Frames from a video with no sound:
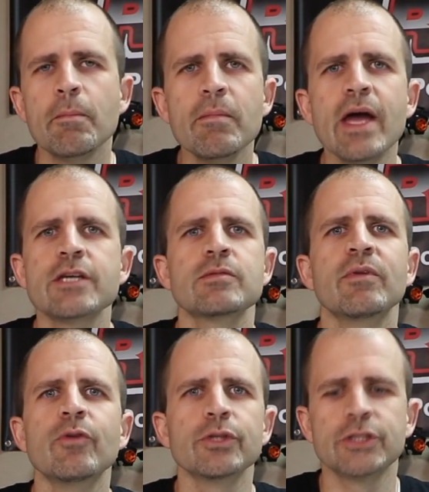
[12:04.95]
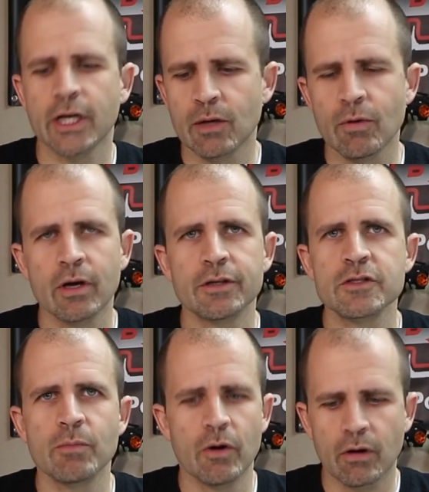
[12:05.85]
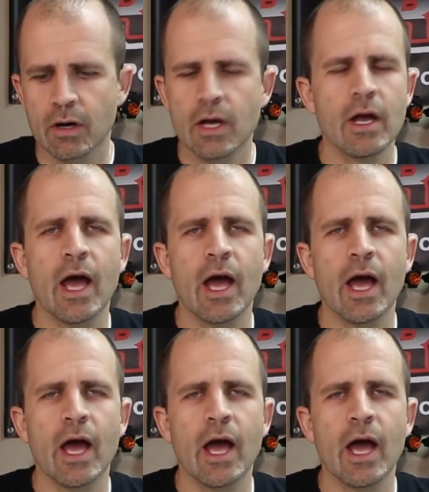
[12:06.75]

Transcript: maximum voltage I can run on this motor?